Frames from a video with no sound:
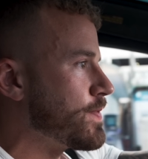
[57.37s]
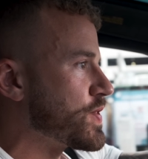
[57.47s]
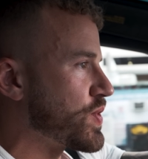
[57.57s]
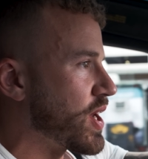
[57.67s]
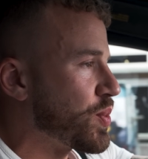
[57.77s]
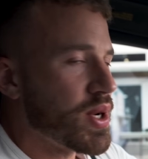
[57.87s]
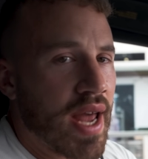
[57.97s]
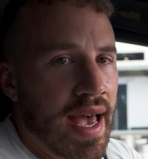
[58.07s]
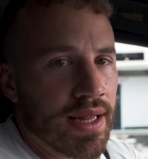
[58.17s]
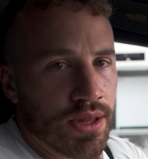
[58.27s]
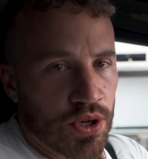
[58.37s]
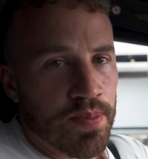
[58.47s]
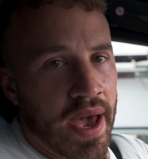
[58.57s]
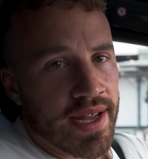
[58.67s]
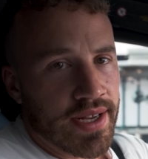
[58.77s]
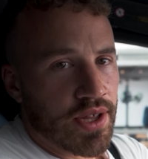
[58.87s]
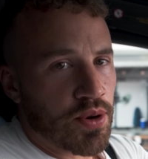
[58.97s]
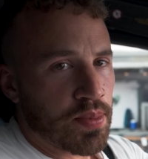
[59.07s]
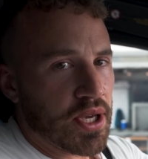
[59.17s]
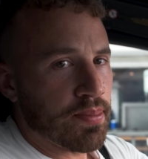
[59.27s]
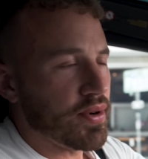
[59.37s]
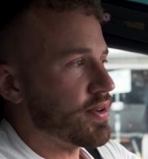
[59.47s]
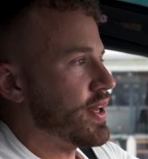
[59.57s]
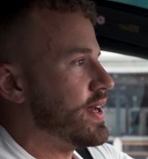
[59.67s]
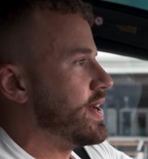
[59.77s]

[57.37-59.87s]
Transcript: so that I would not look bad to other people.